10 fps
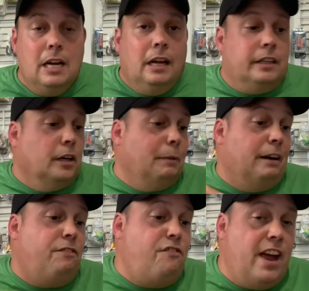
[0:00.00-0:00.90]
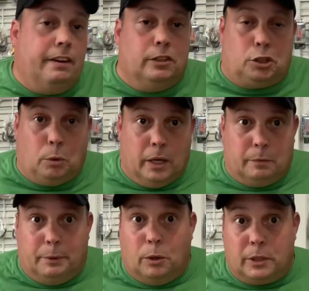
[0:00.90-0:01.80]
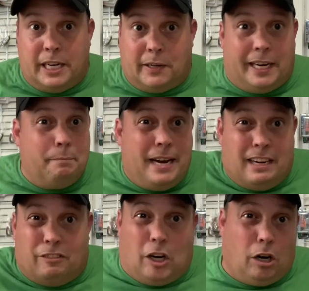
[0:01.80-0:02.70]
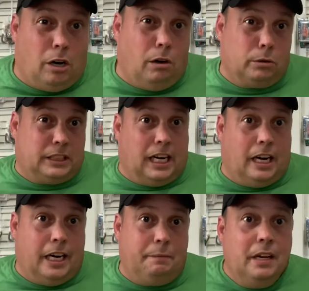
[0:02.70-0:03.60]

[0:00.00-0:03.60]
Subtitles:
They are my favorite square-billed crankbait of all time